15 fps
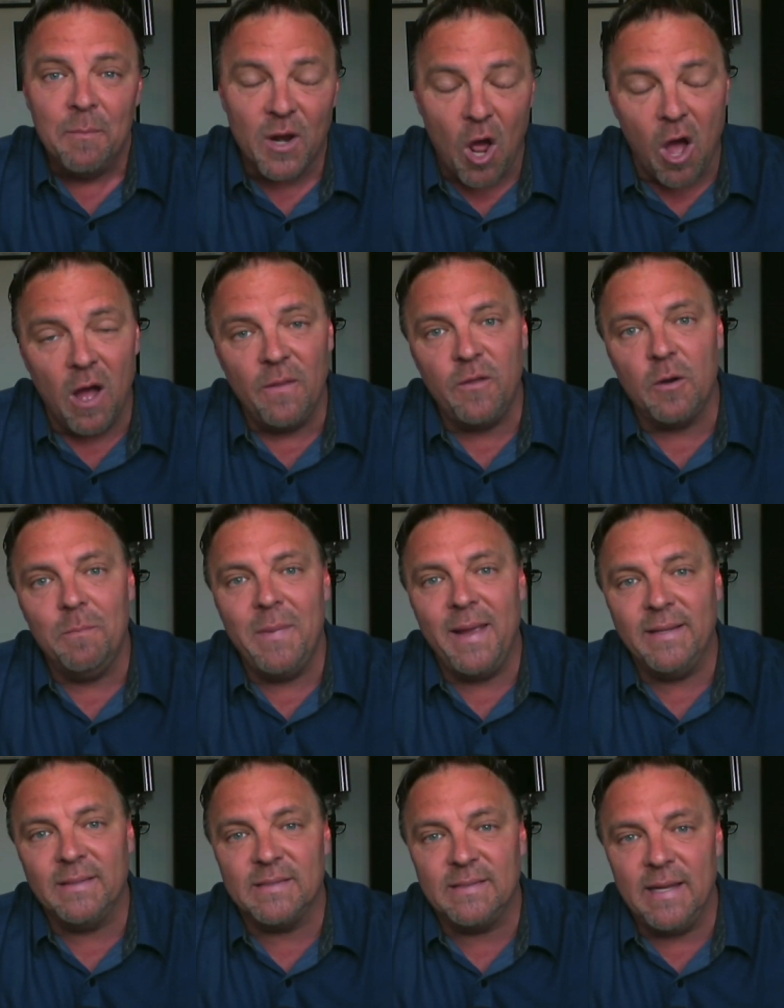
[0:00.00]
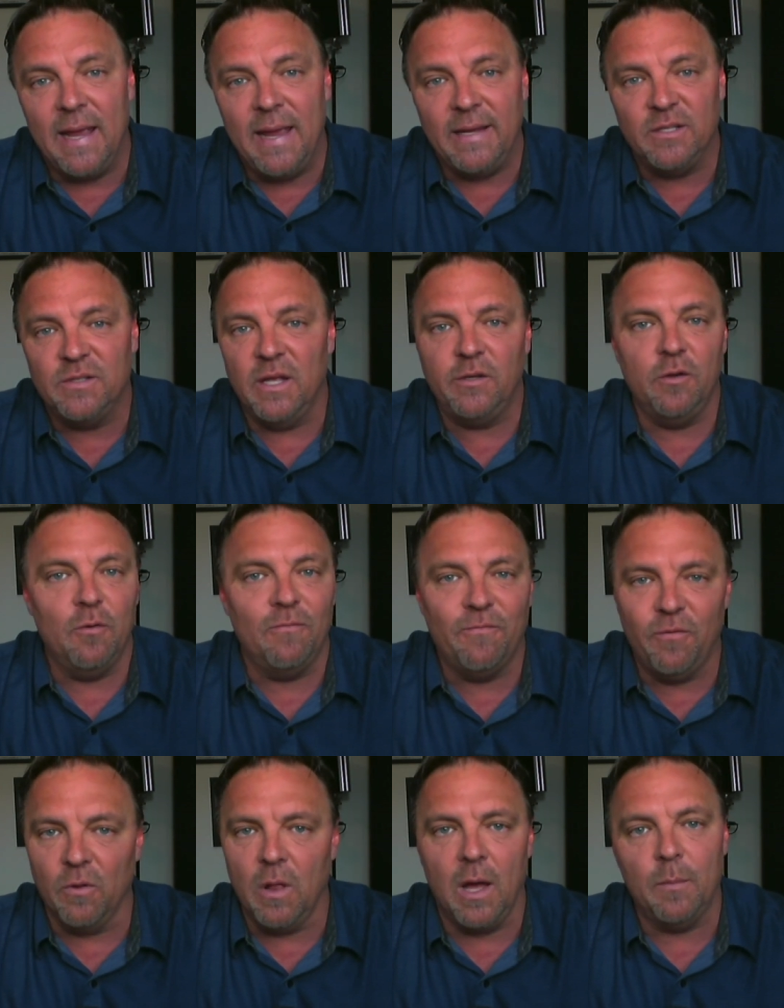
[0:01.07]
But on their main stage, they do
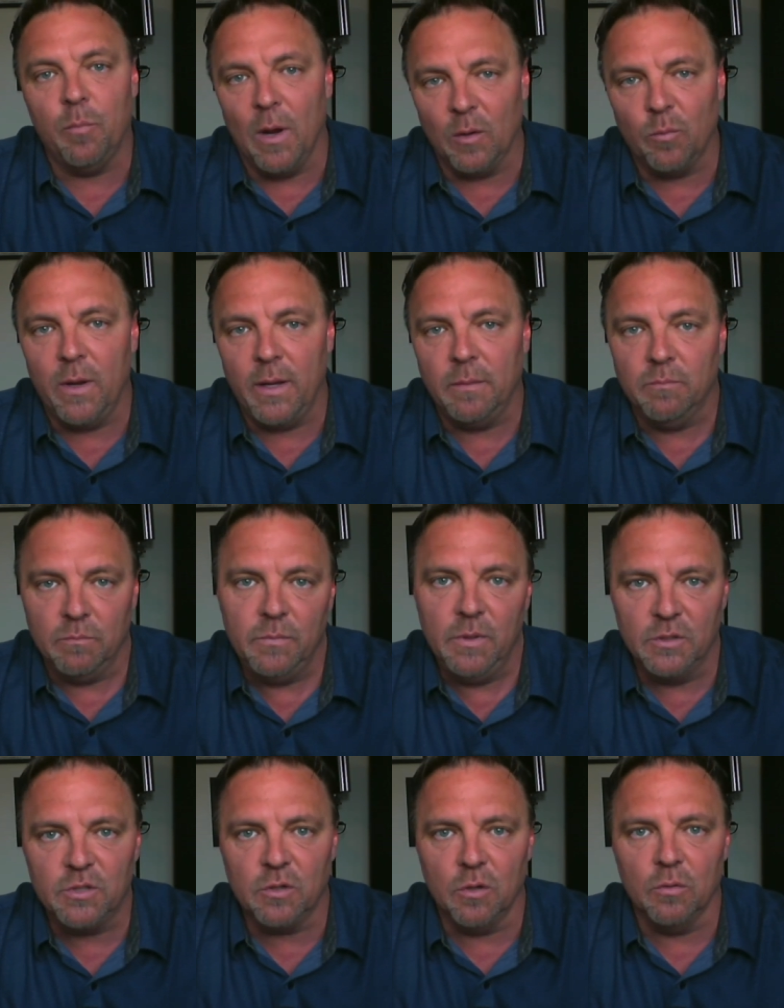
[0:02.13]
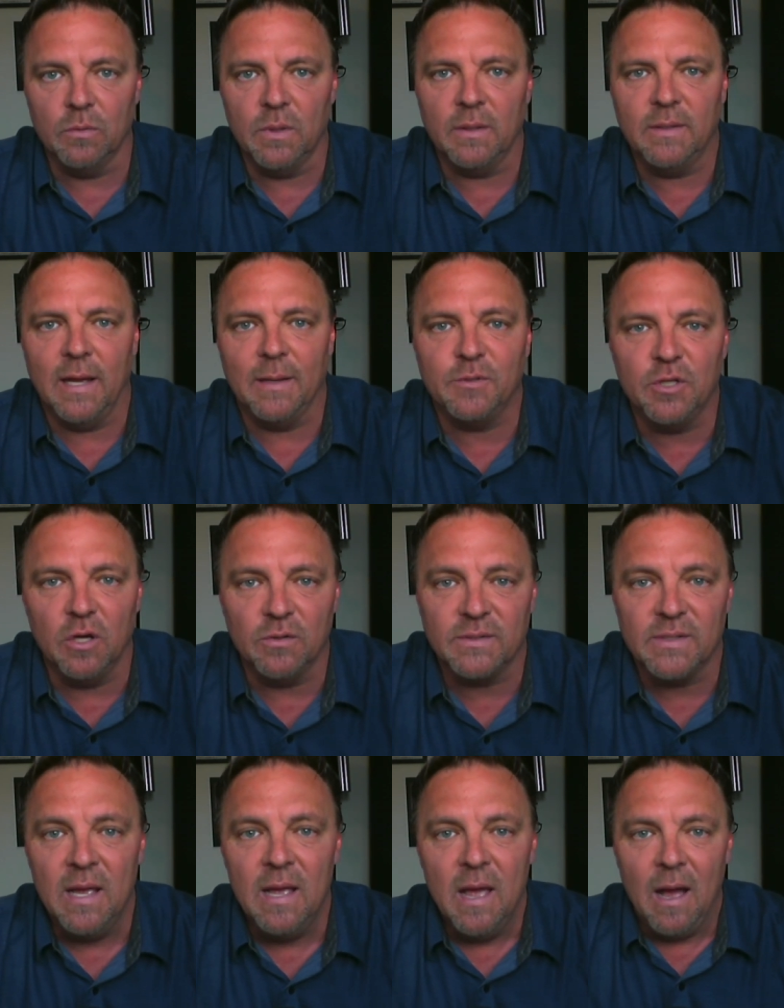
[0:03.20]
full-on Broadway musical-type
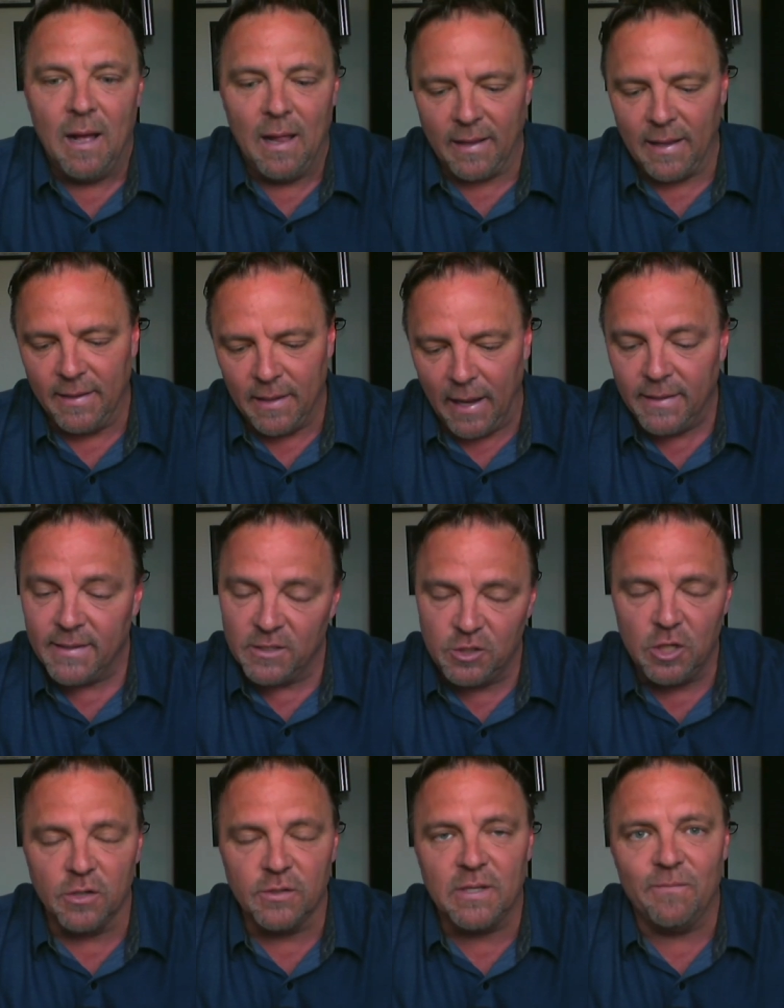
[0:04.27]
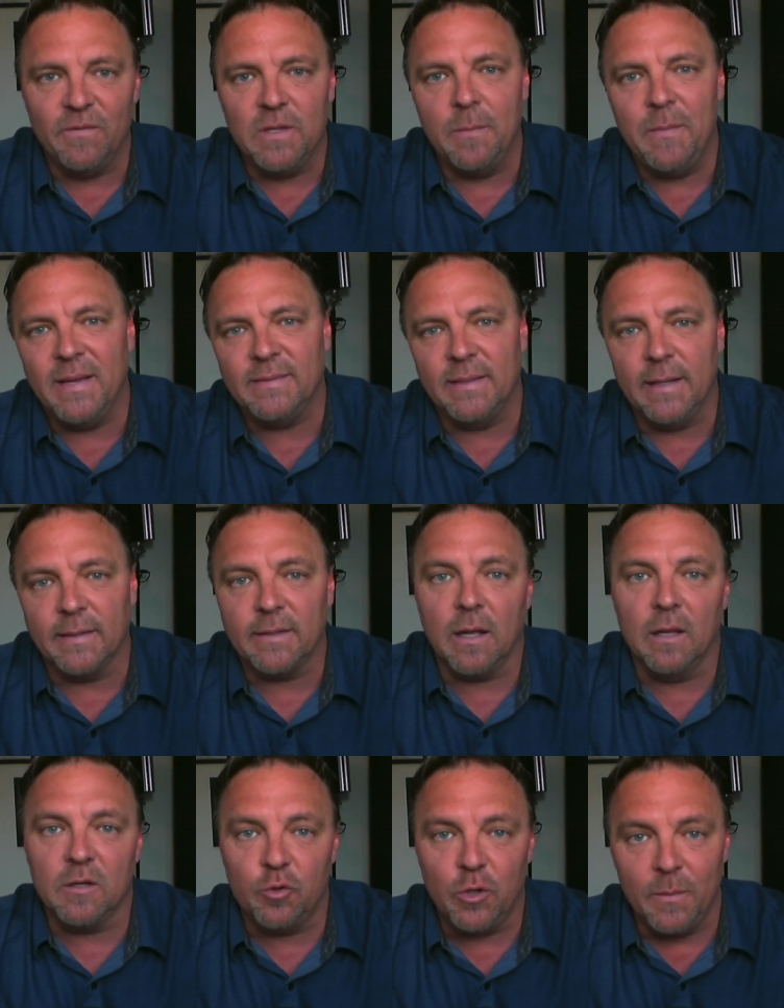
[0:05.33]
shows. Like I did Joseph and the Amazing
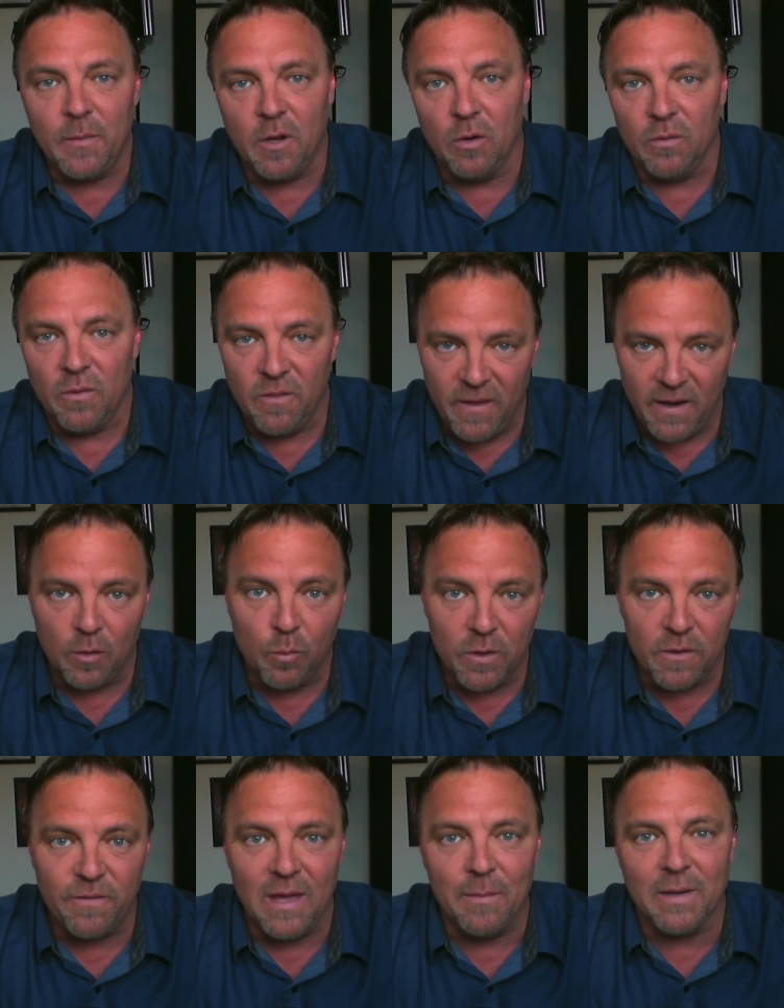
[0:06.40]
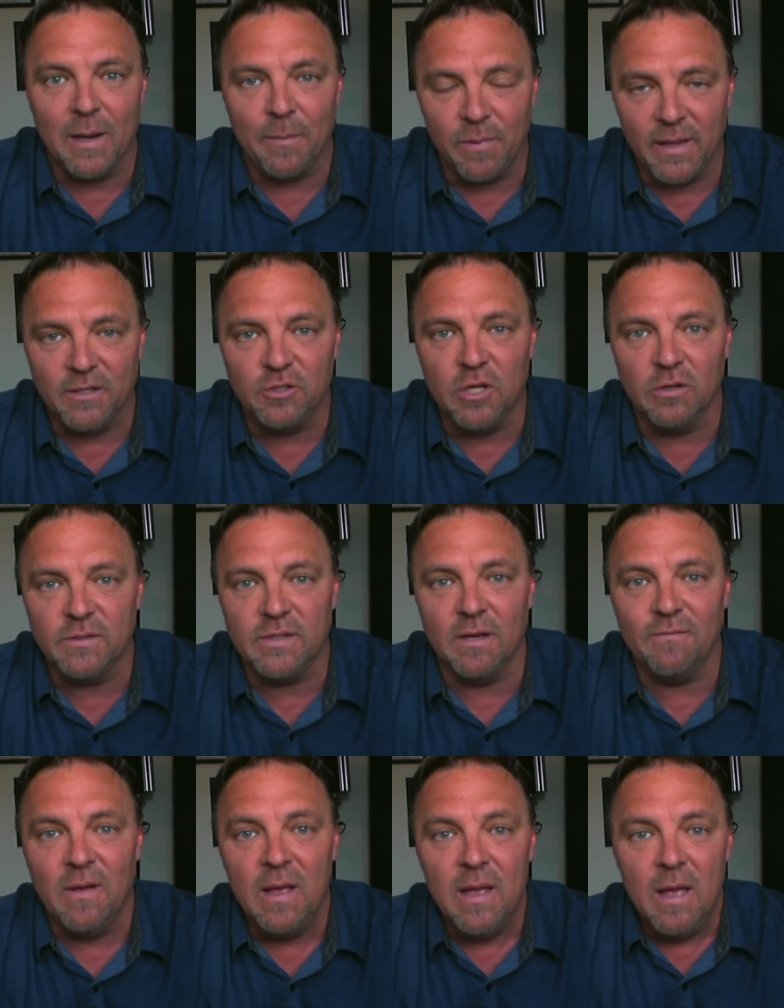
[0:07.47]
Technicolor Dreamcoat there with them, and I played Joseph.
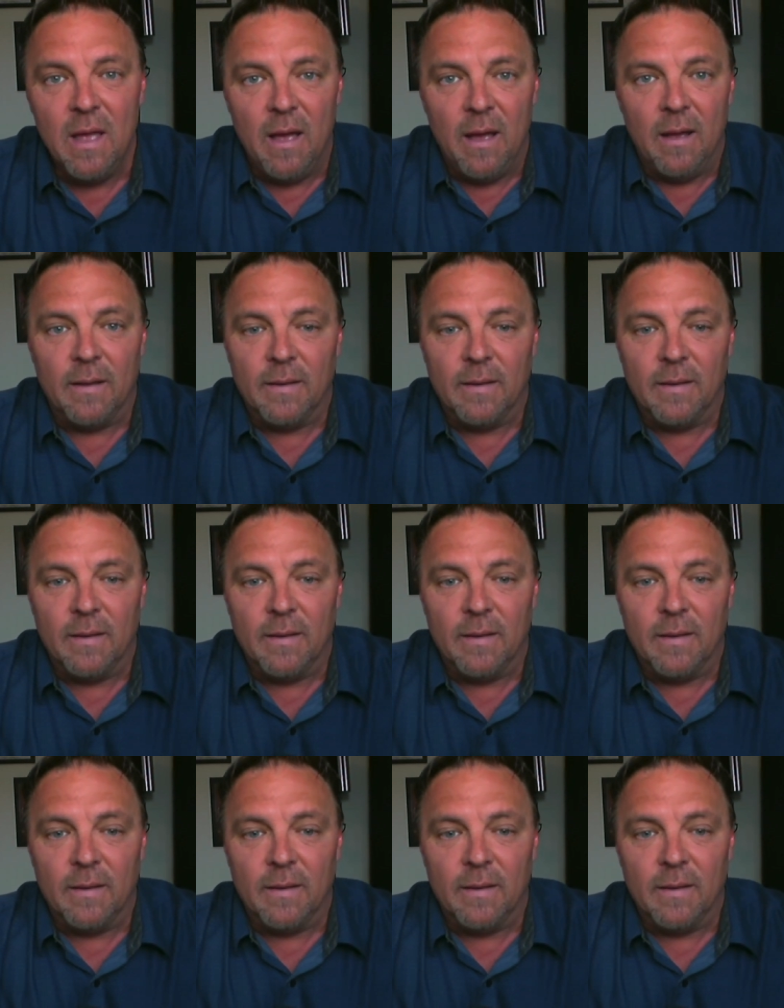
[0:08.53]
Love that one.